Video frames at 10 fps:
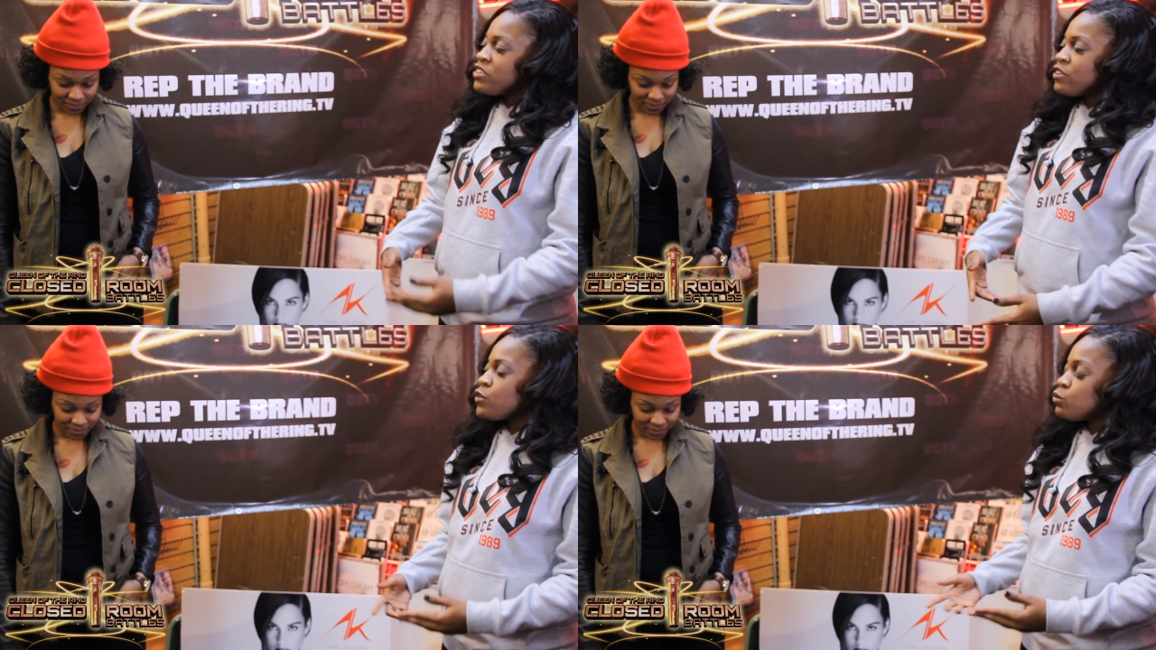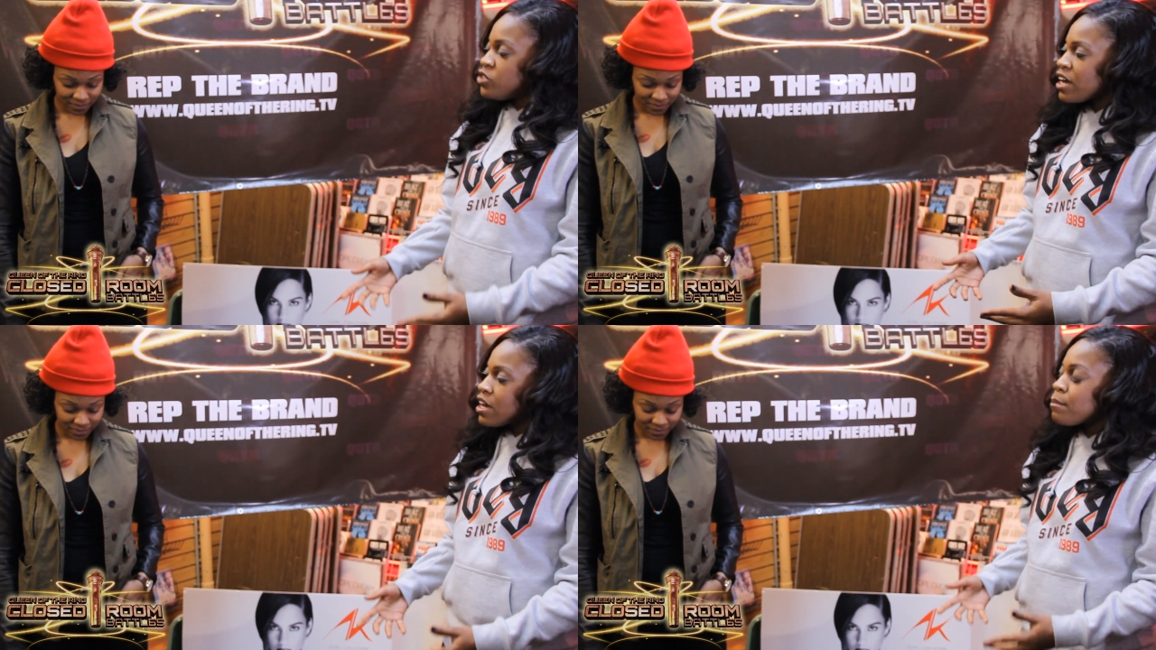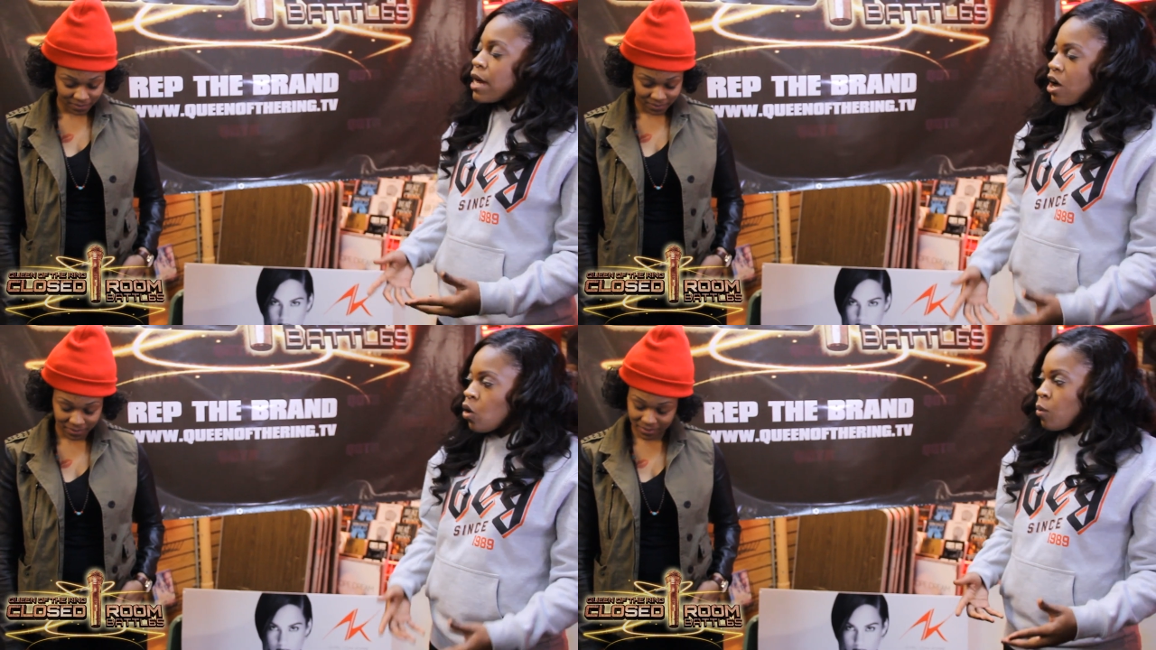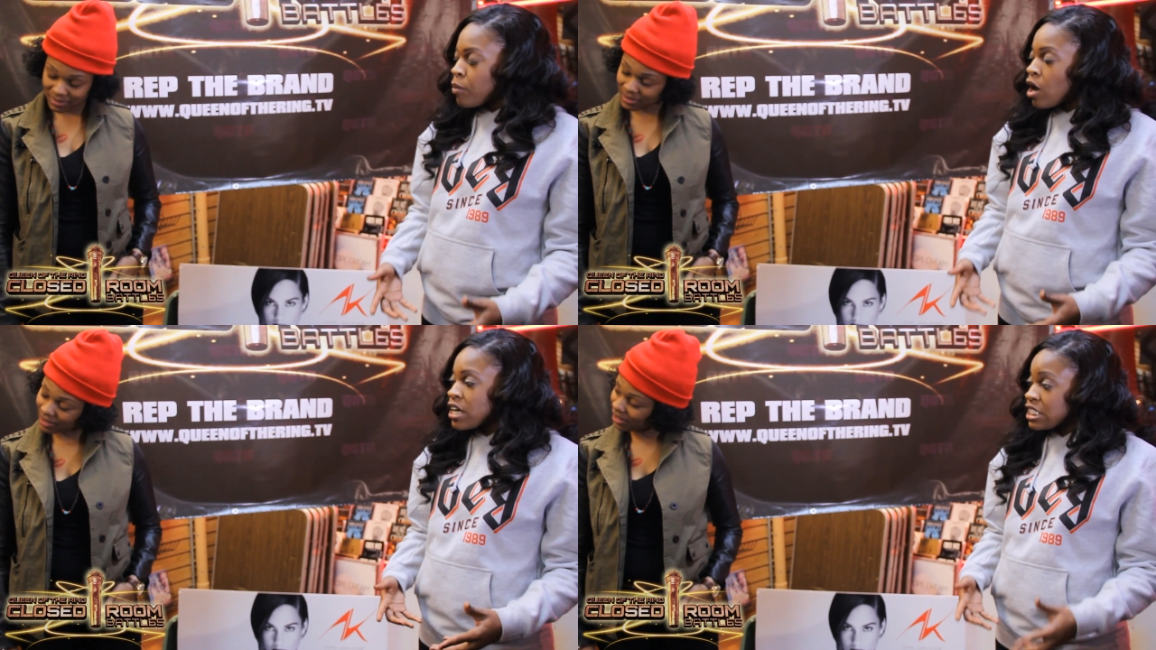Speaker 1: Even if you dug up my
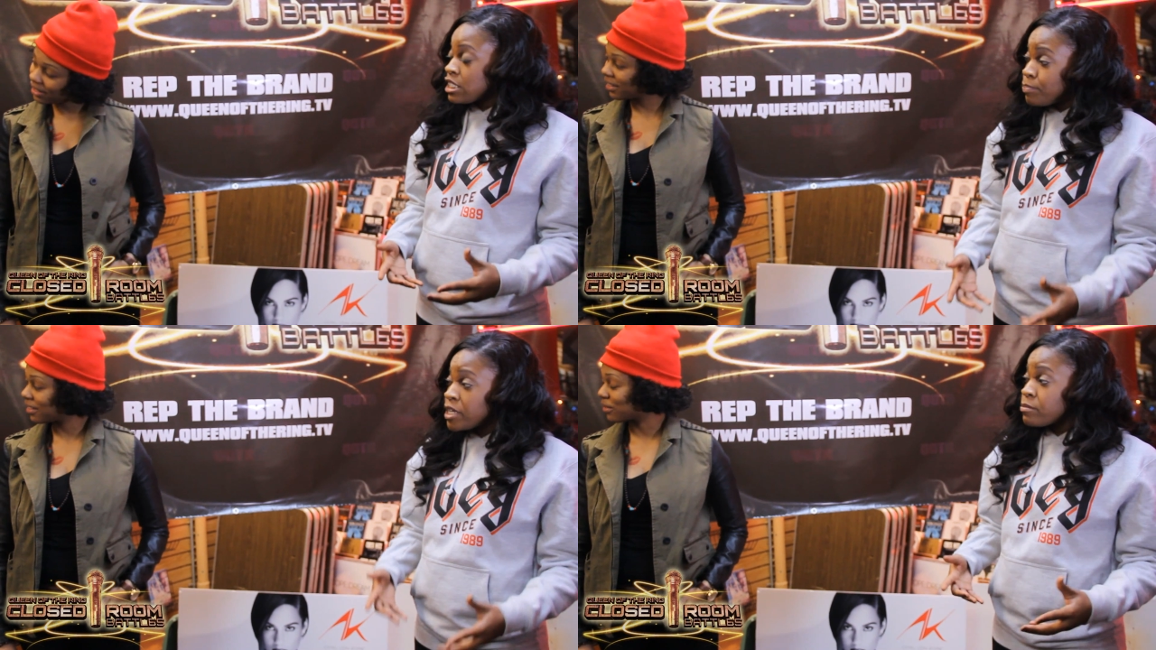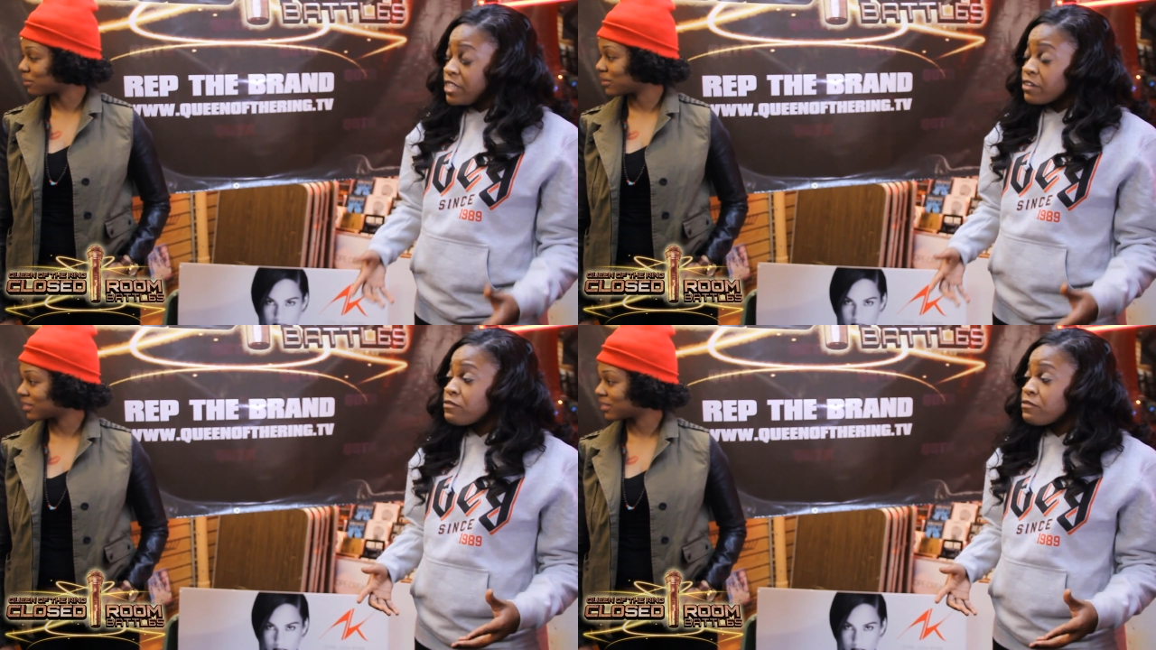old bars and spit them